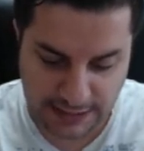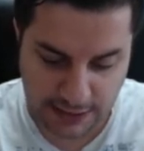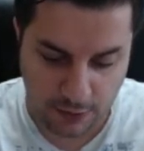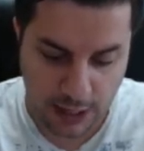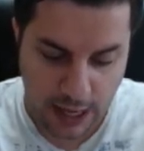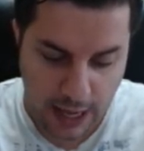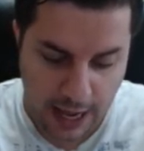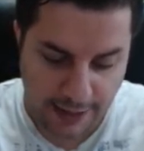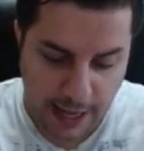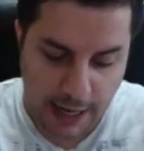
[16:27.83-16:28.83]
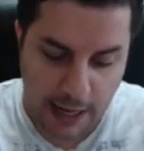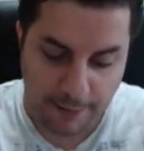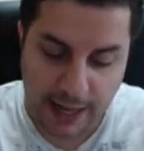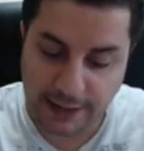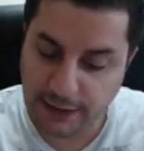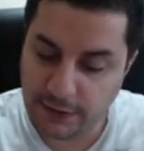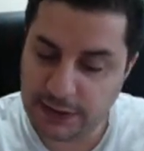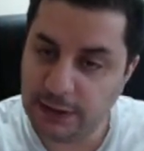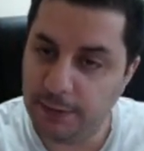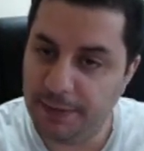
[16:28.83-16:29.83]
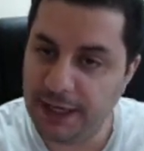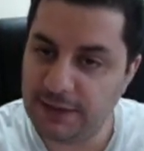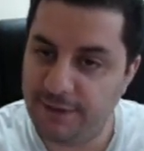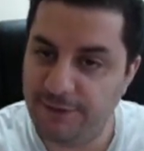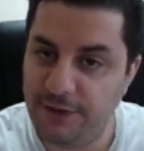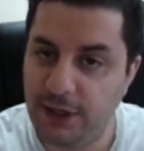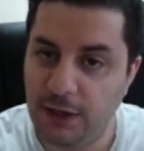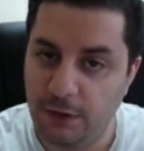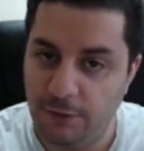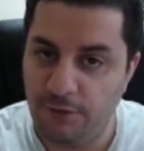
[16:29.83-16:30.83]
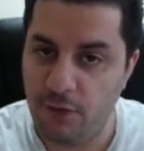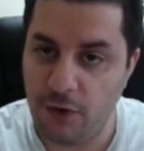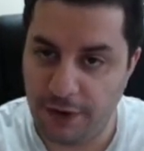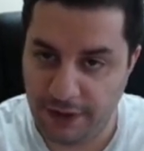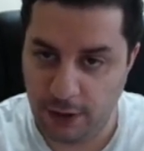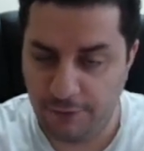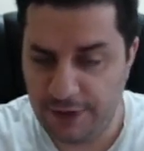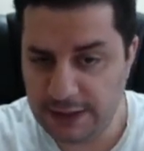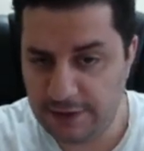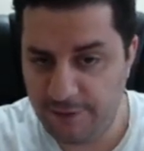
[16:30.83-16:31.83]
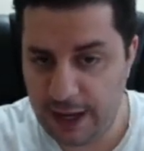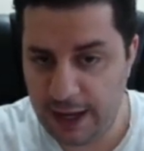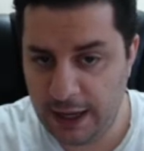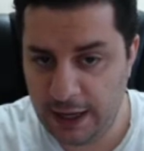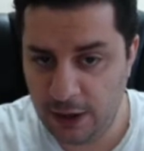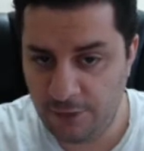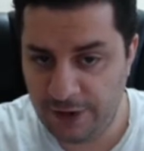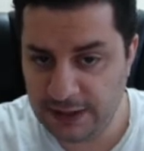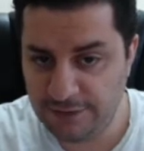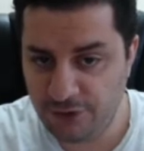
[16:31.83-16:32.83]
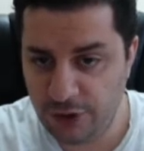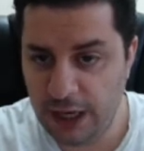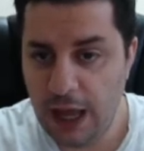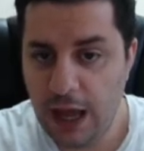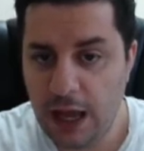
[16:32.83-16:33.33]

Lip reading: So I'm not using the base 15 for the offensive tree.